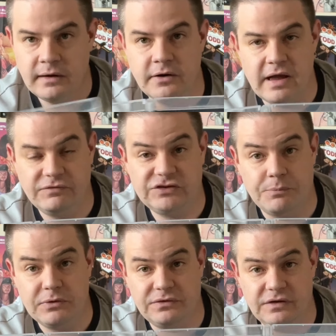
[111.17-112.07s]
And here you have
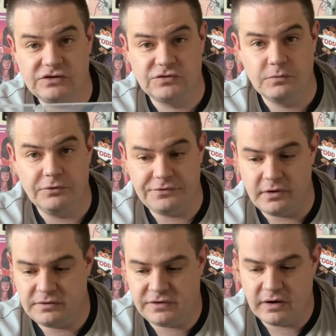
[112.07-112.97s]
separate discs for both the
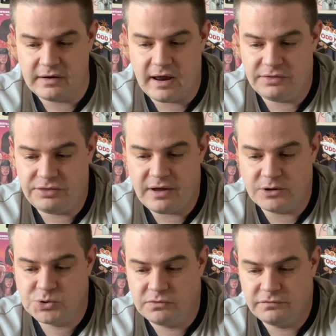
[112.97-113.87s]
uncut and
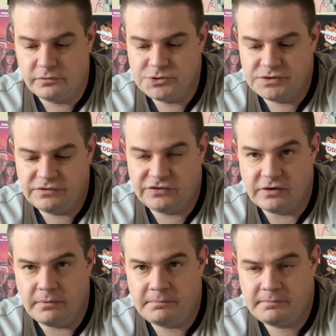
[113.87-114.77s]
theatrical versions,
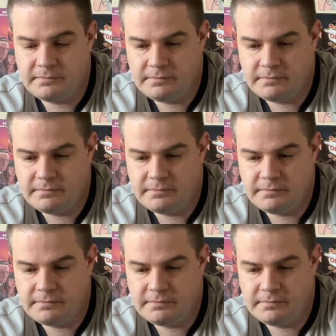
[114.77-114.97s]
so